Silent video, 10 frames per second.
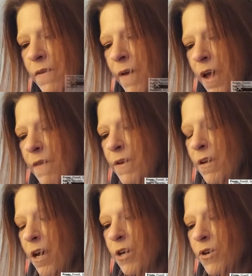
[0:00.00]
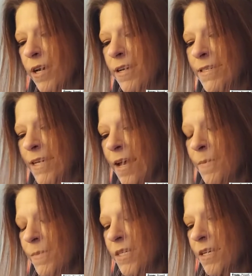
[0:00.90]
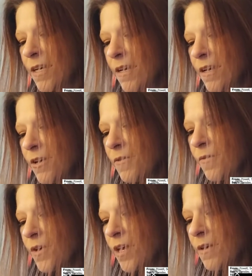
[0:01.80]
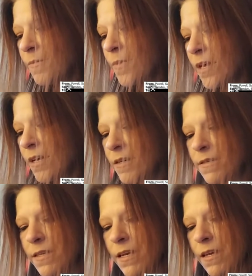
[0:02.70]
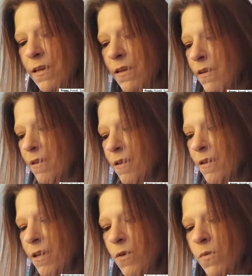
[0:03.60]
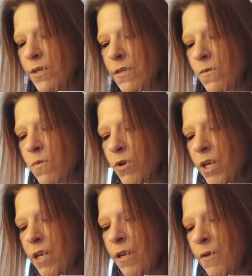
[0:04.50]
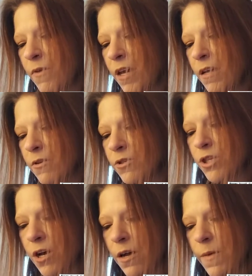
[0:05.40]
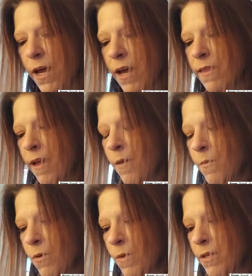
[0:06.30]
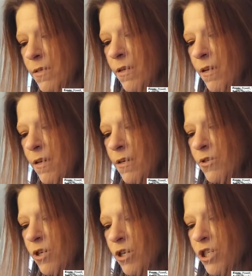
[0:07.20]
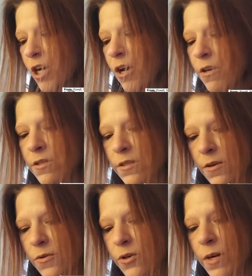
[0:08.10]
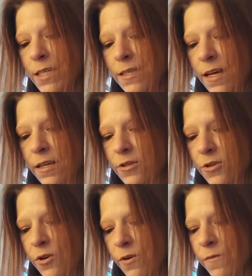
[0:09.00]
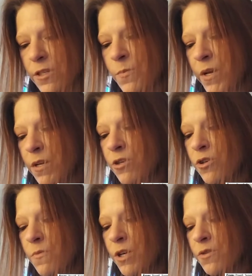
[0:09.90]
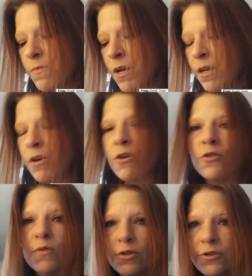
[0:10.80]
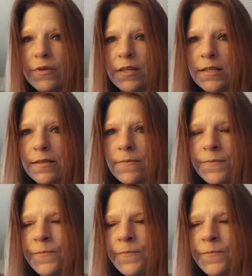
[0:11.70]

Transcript: of having utter contempt for him because he wasn't working a regular job at that moment. Josh also criticized her for spending too much money on groceries.